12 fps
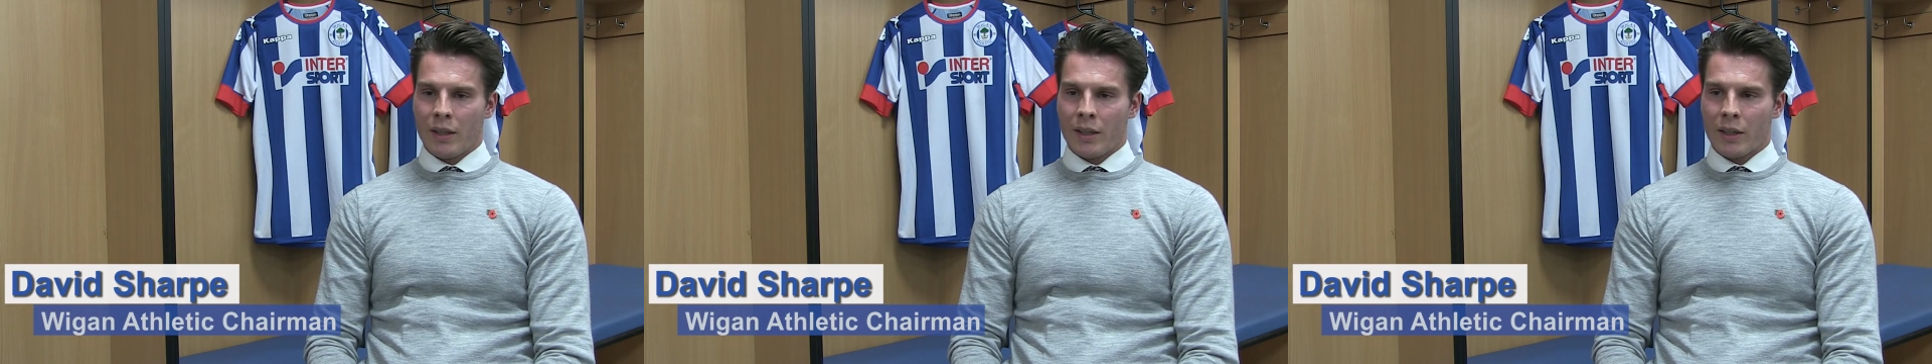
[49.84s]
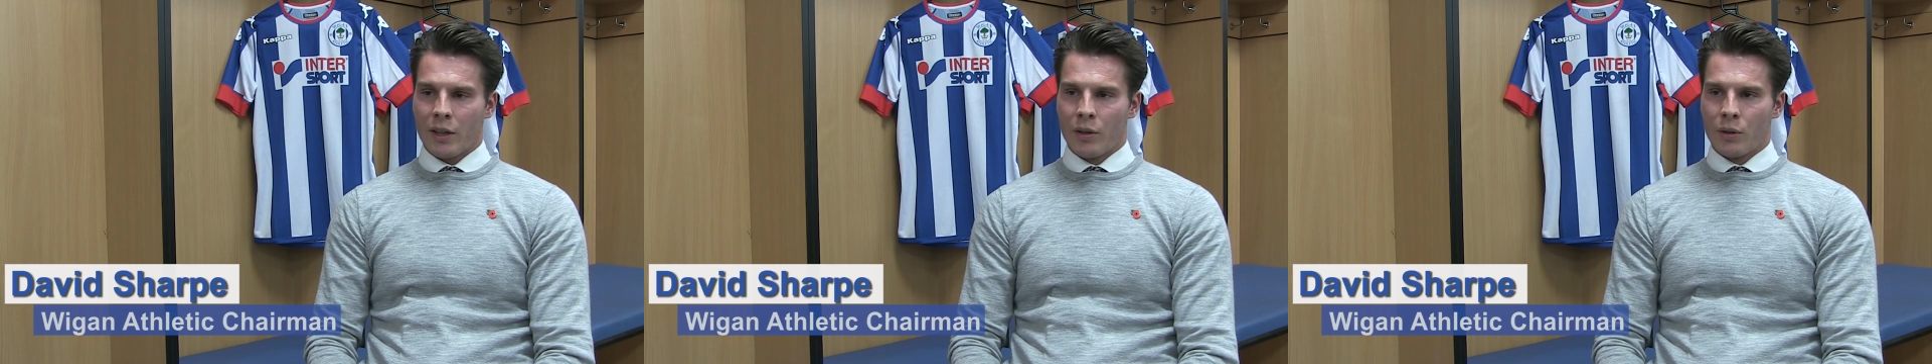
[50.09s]
and the
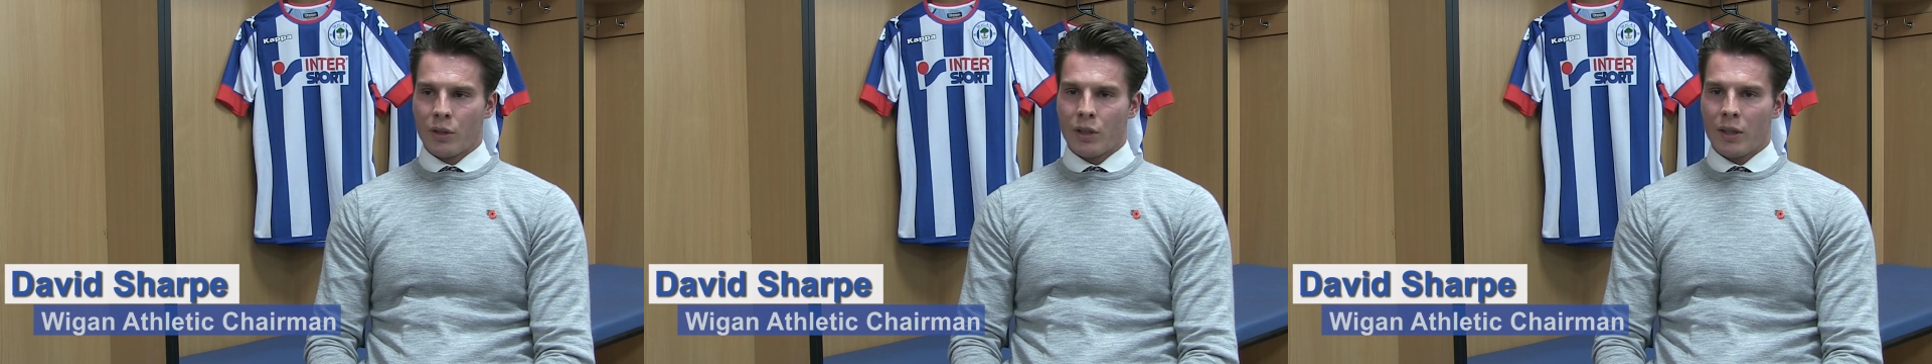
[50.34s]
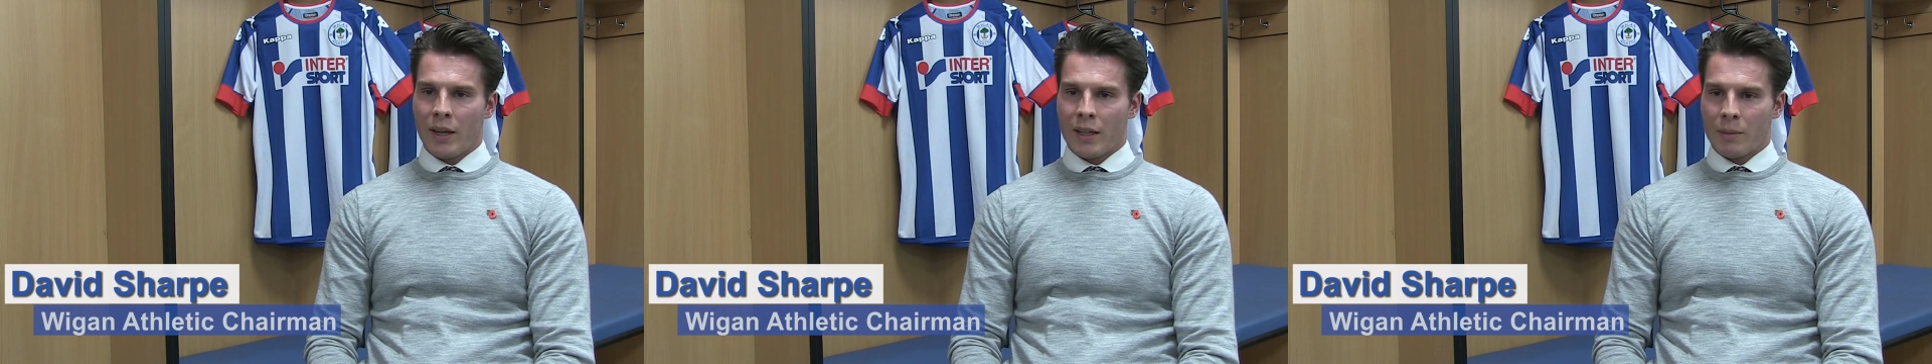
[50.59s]

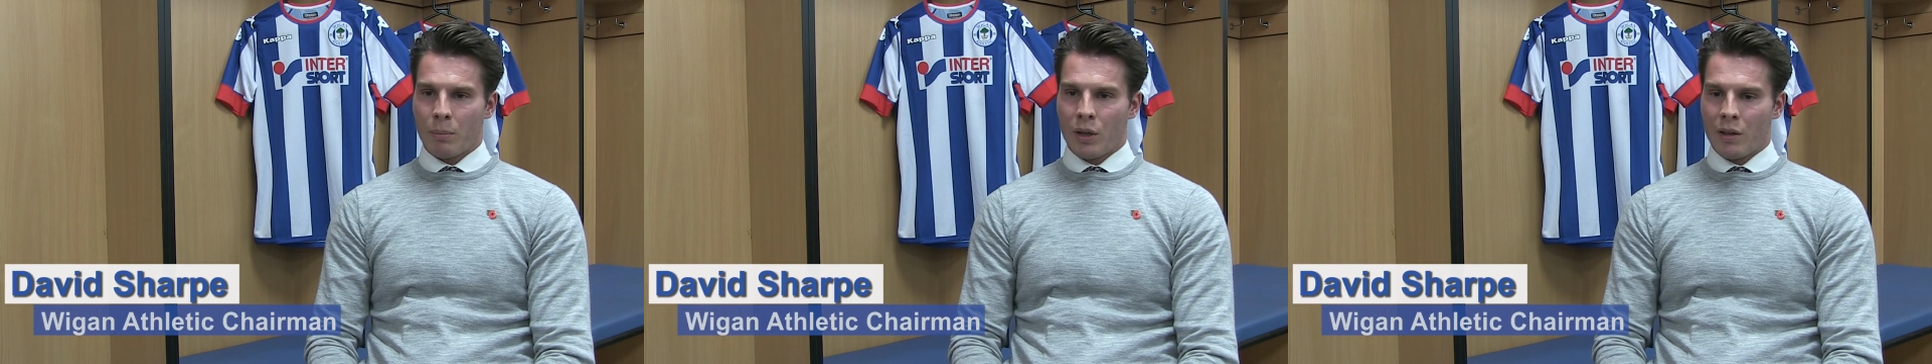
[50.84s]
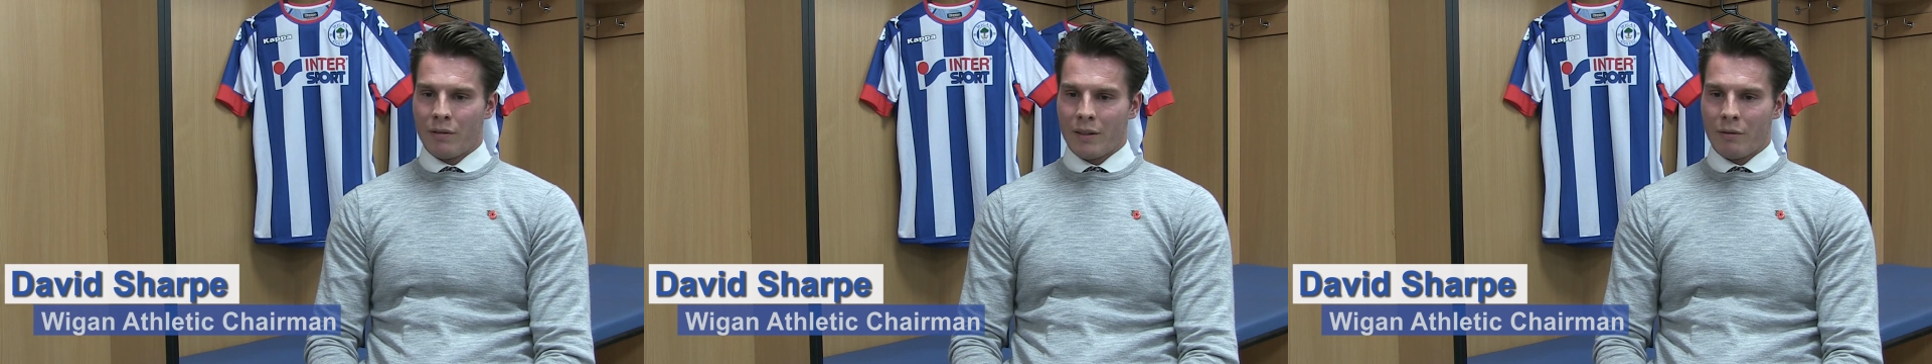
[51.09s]
coach that is
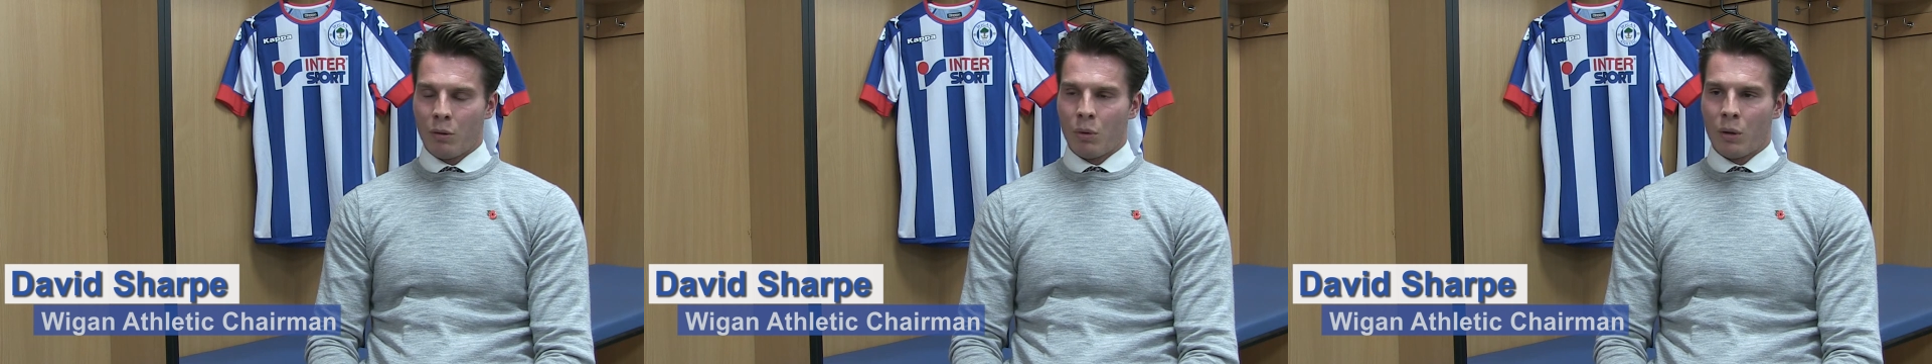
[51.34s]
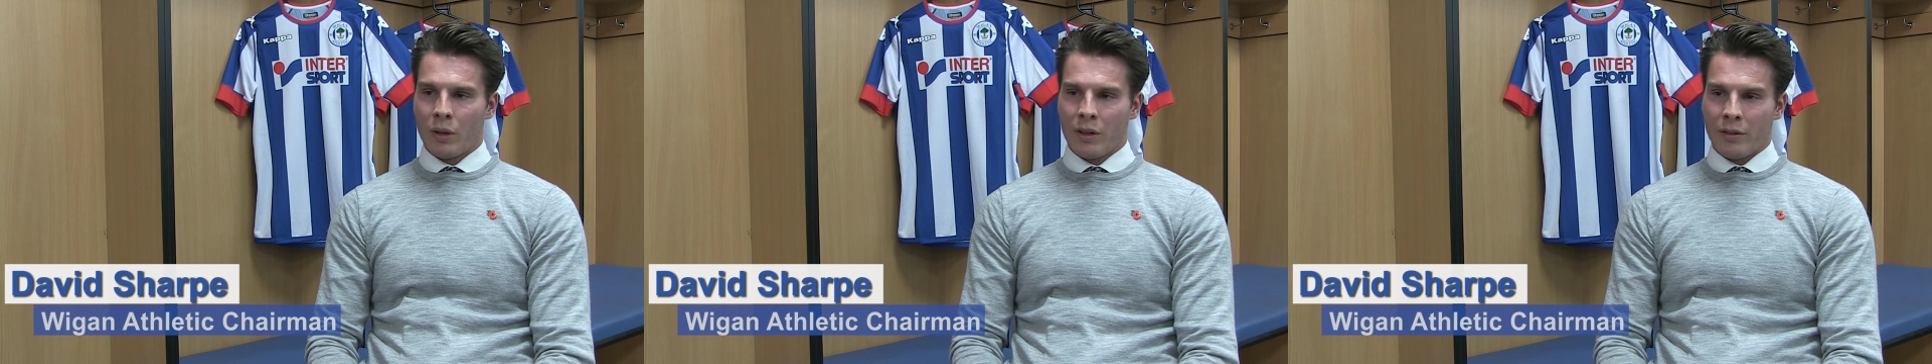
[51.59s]
perfect for
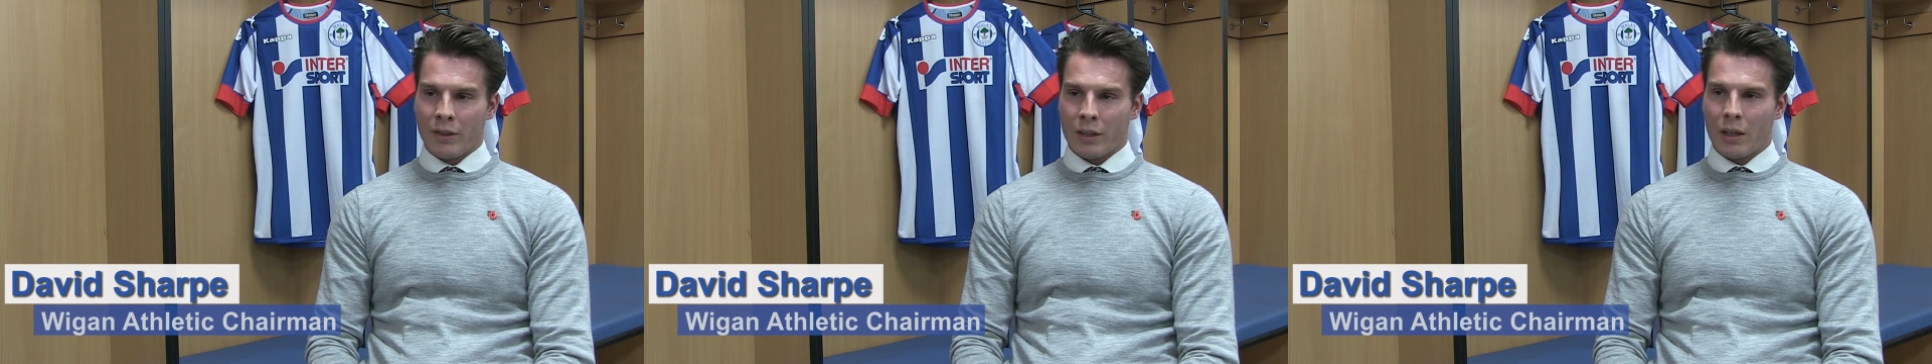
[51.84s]
what we are a